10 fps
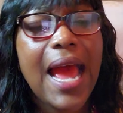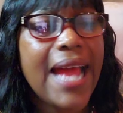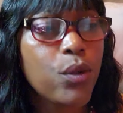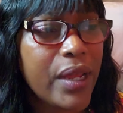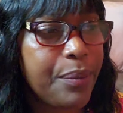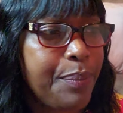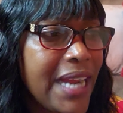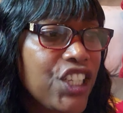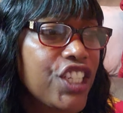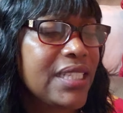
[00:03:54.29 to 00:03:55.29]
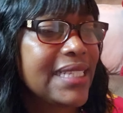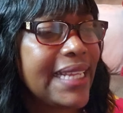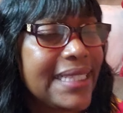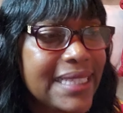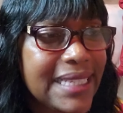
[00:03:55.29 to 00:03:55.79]
and when passion
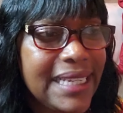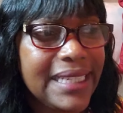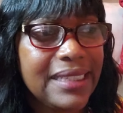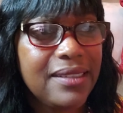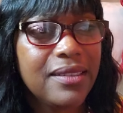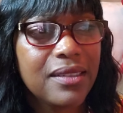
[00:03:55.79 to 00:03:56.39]
sets in.